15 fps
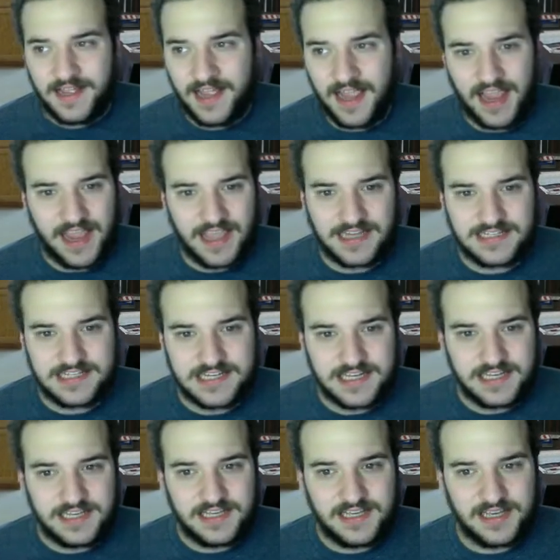and
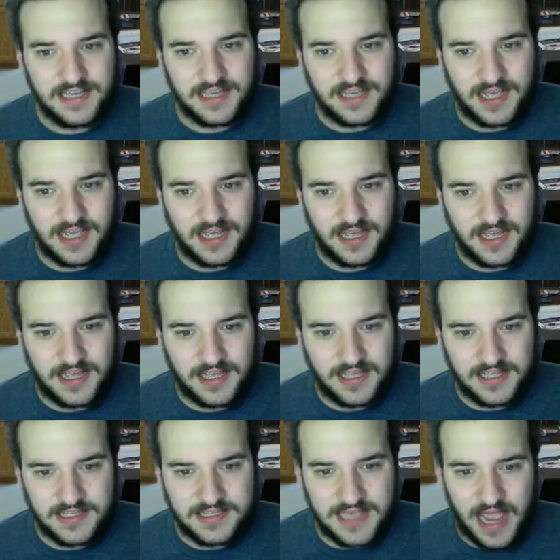
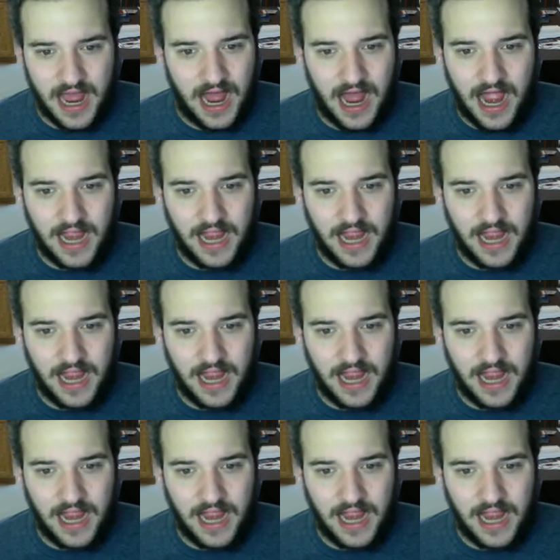Yeah,